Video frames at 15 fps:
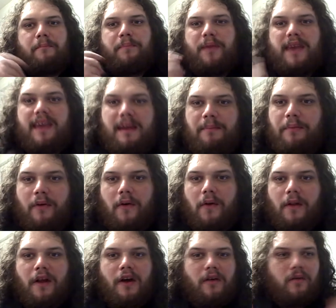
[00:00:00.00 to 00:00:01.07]

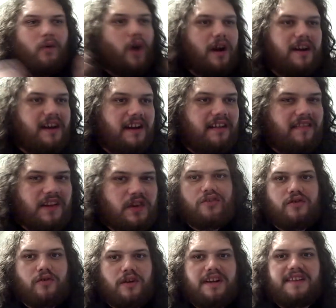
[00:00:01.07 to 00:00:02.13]
people running in the
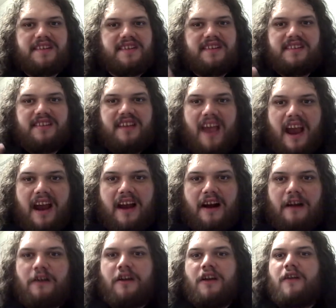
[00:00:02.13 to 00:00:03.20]
streets,
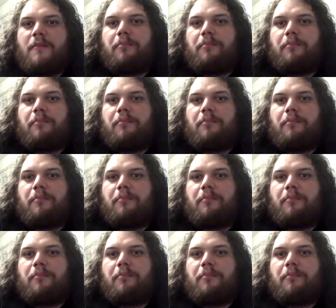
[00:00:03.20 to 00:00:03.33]
scared,